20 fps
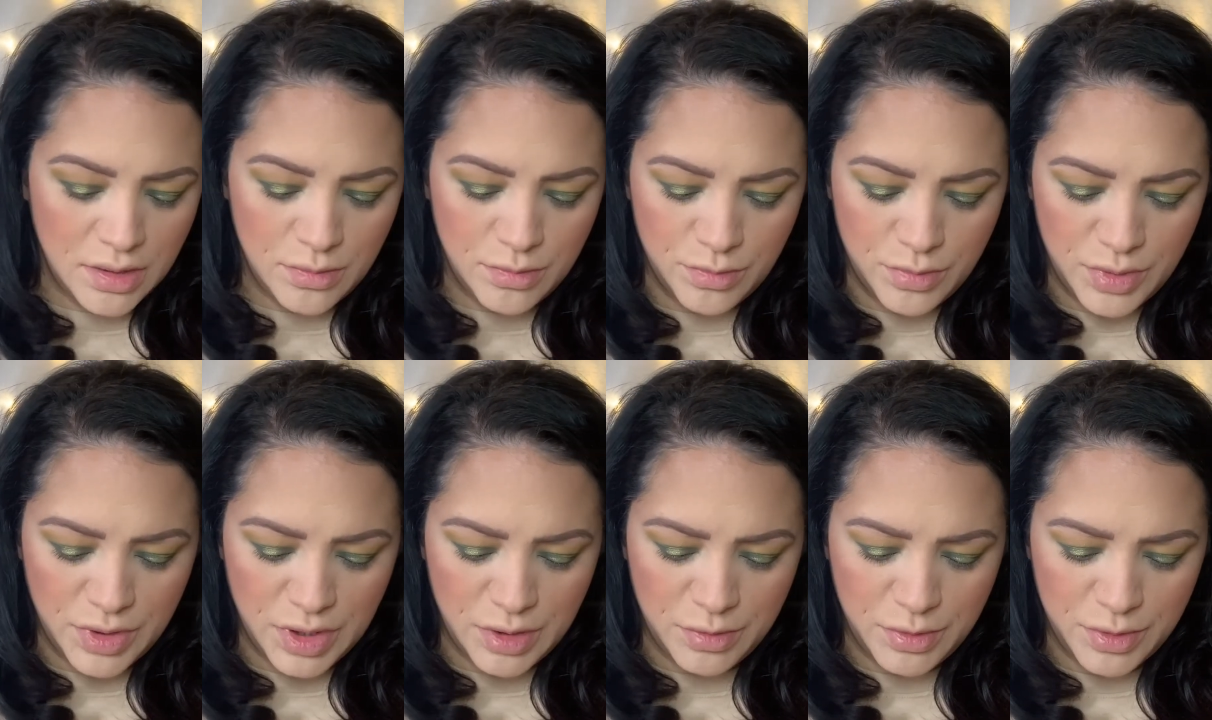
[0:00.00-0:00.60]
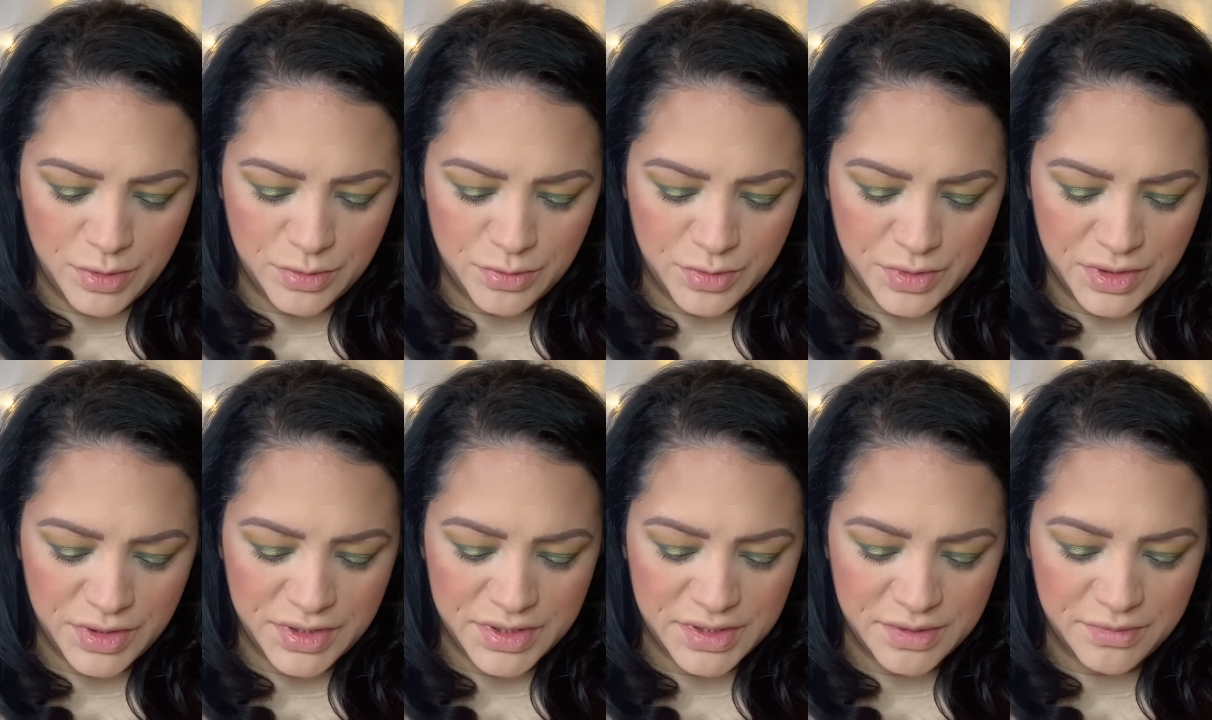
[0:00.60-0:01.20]
brow bone
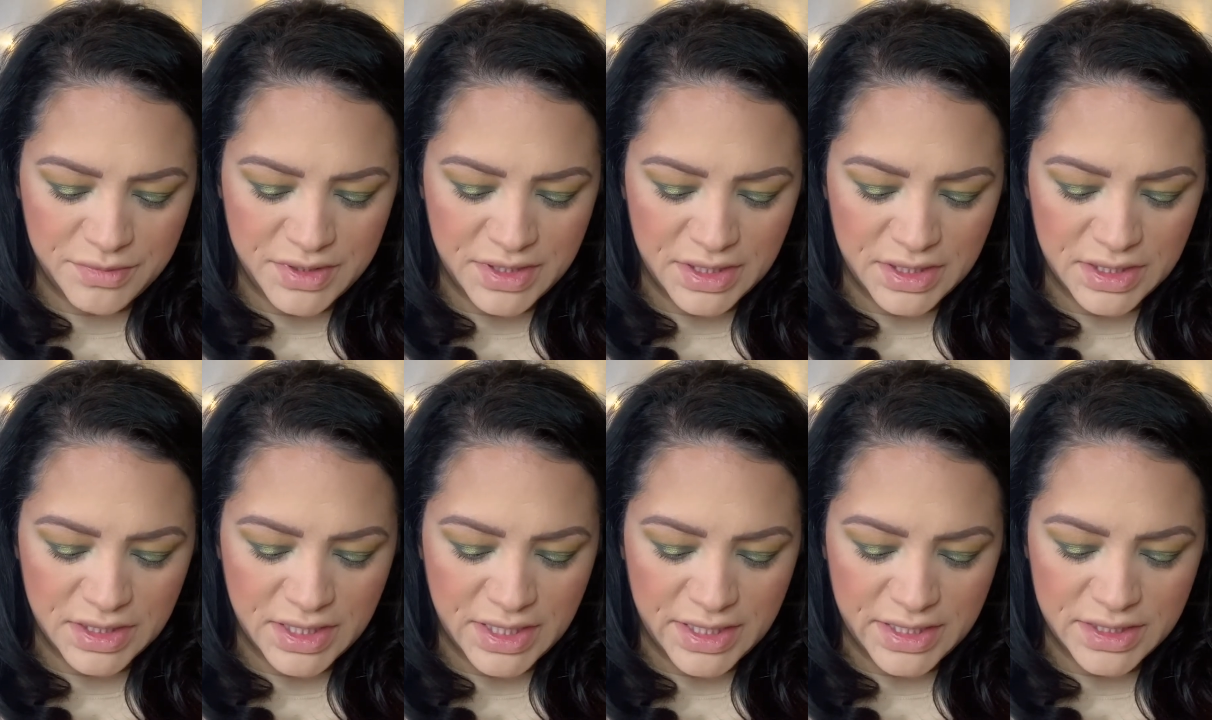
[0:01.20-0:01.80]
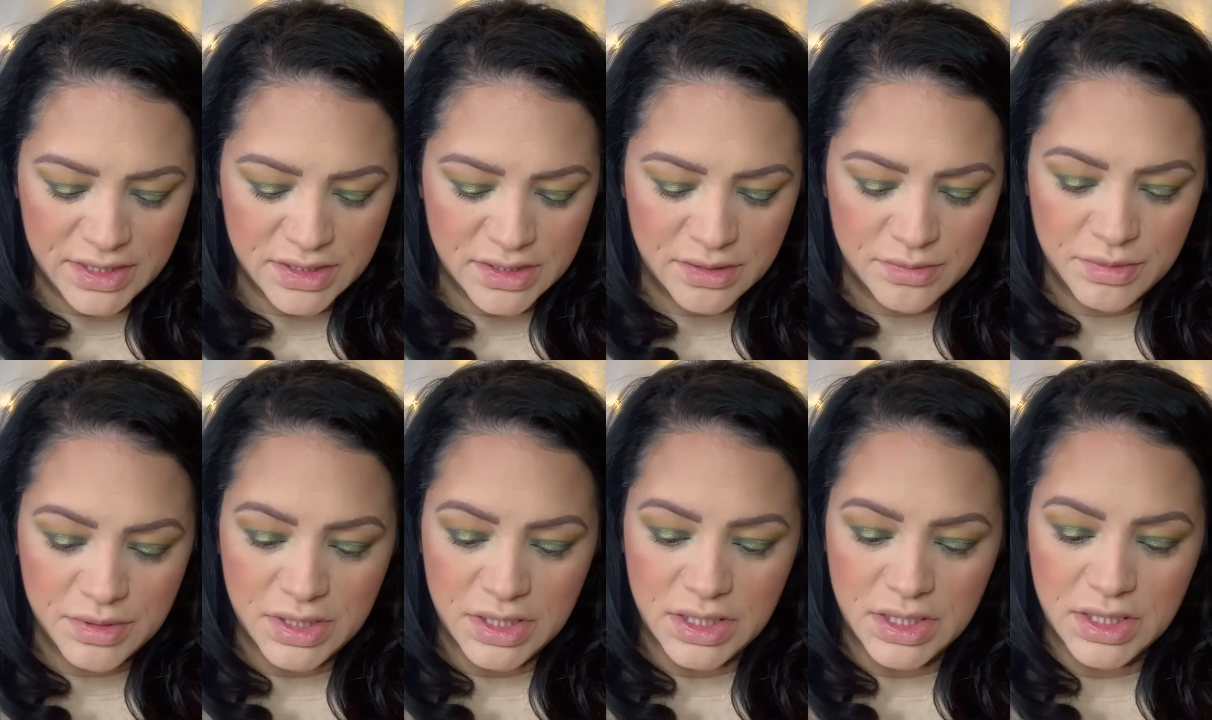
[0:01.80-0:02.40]
with something light,
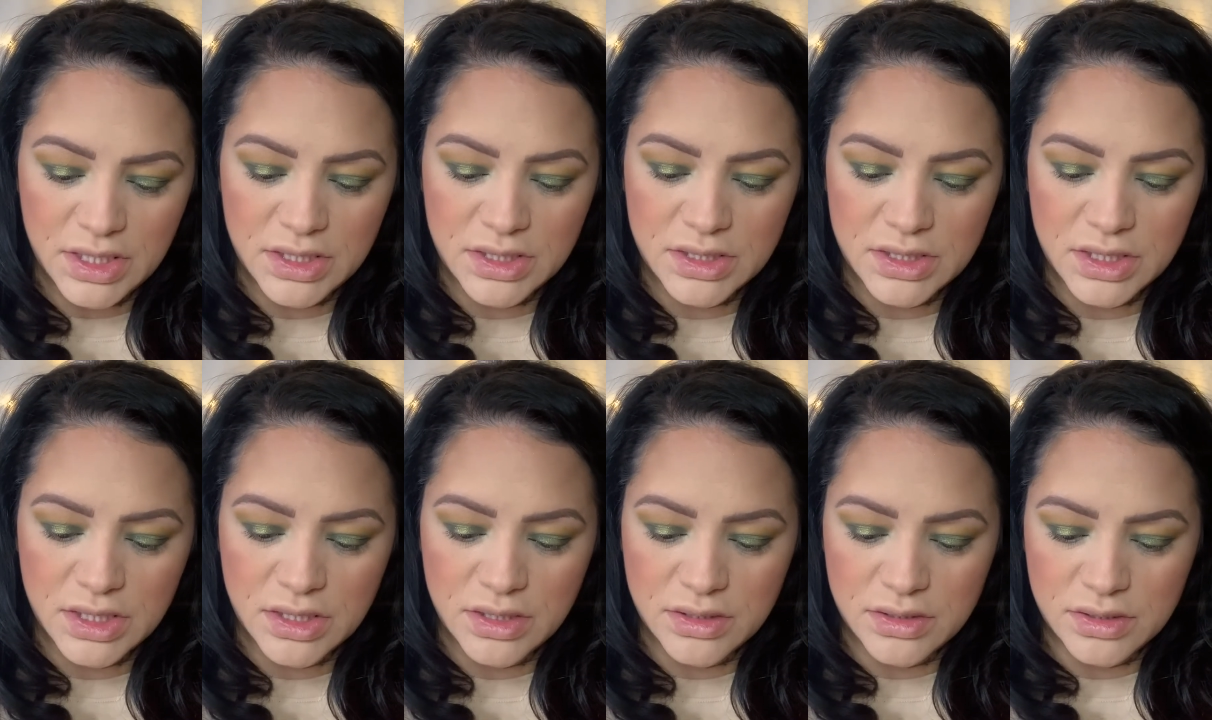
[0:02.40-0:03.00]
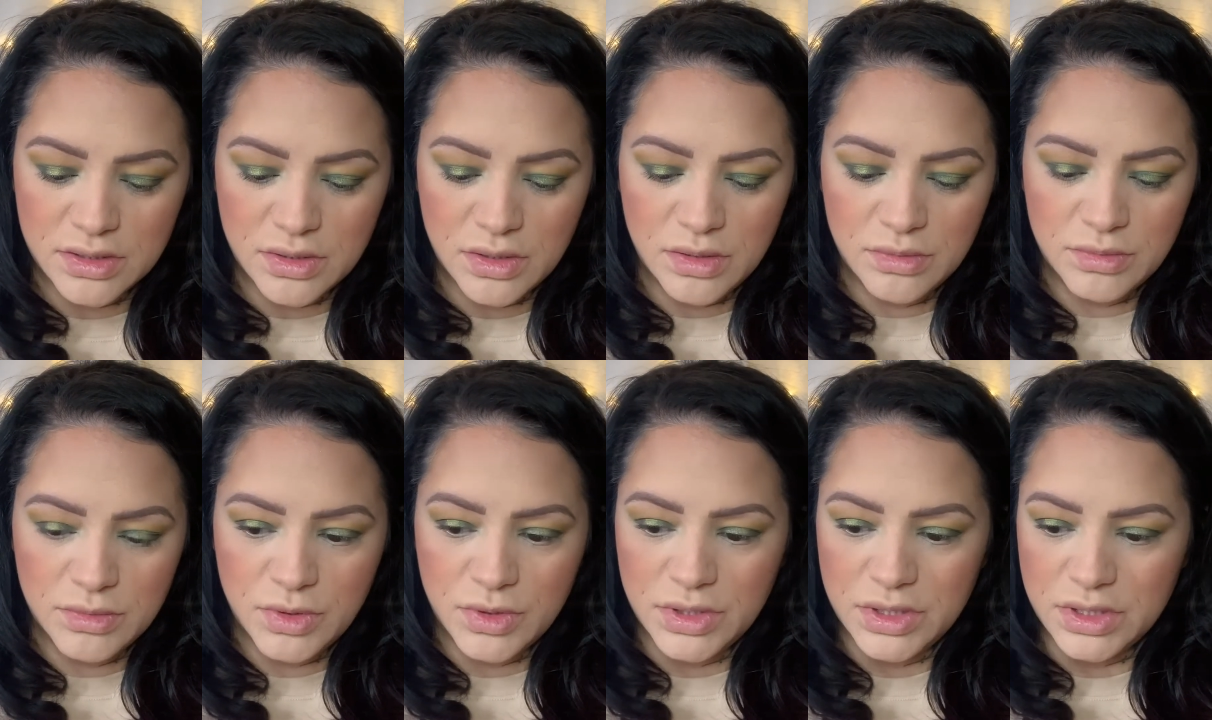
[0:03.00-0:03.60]
but I can't tell, so I'm
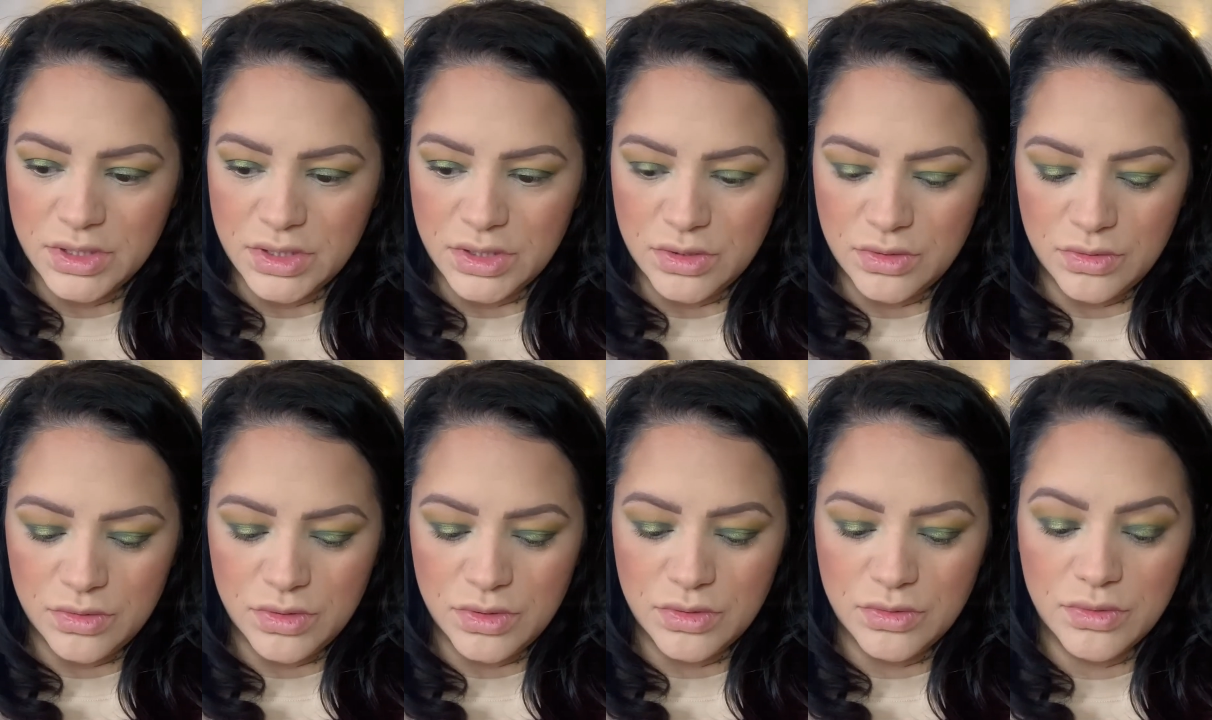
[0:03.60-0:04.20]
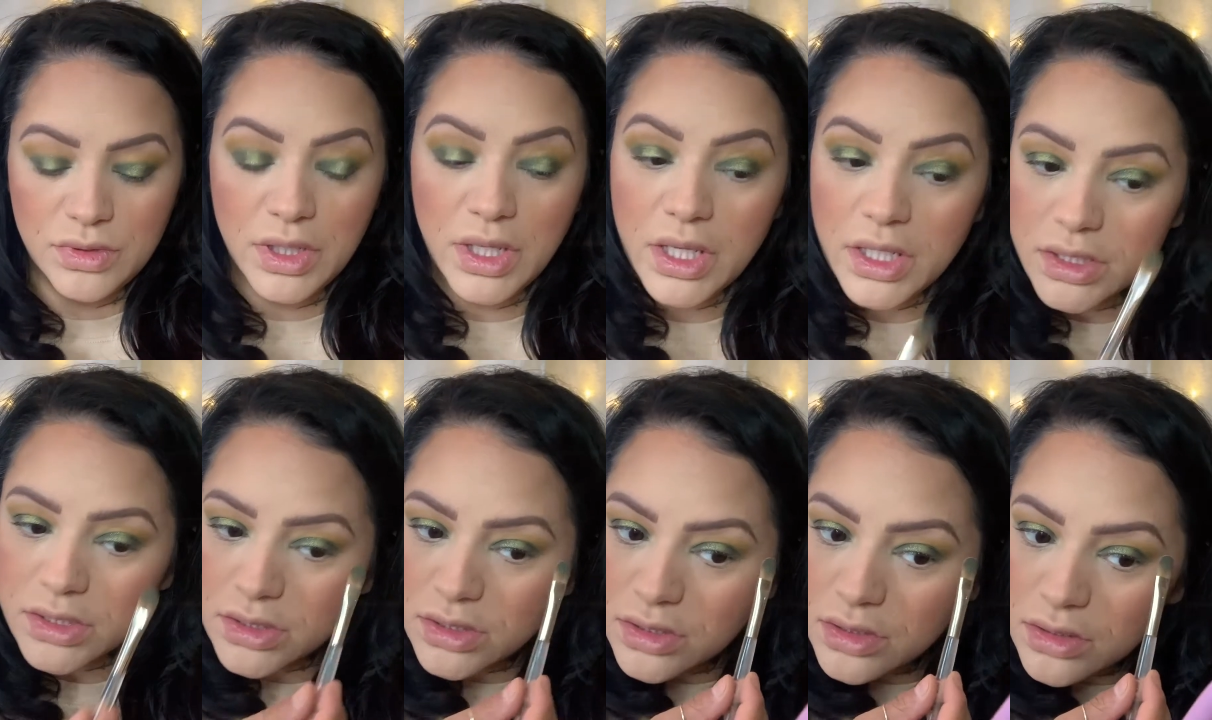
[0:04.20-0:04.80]
going to do
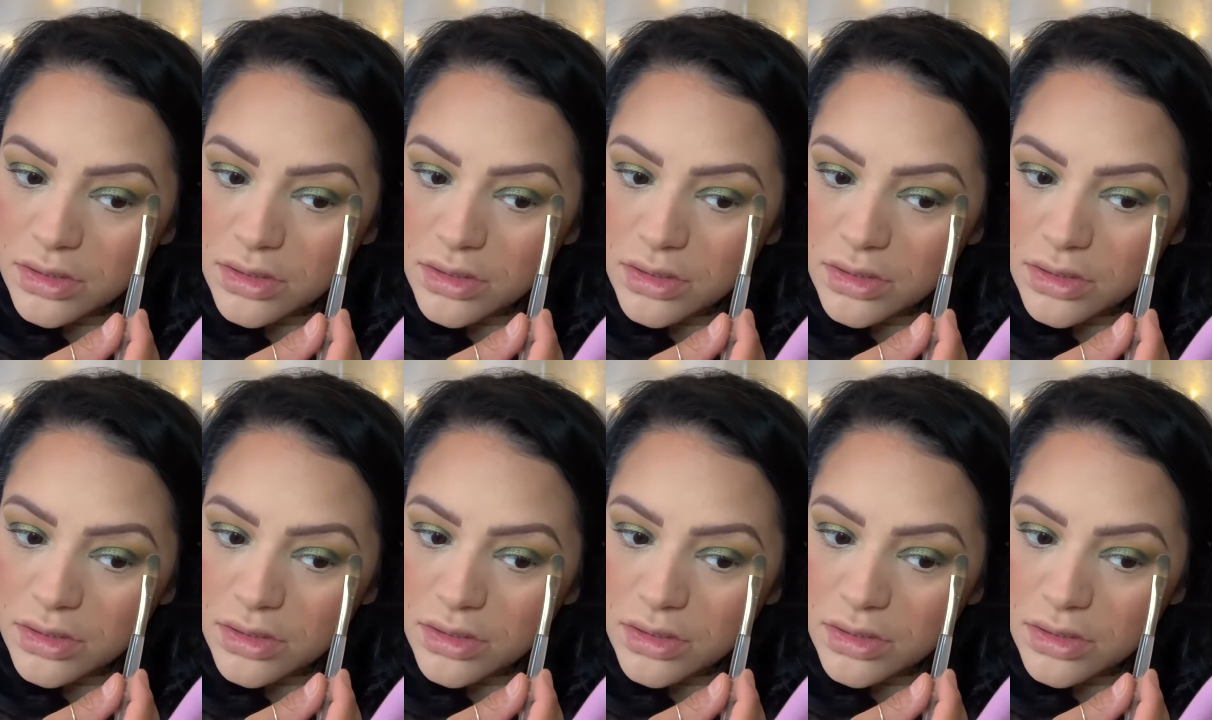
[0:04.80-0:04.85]
that.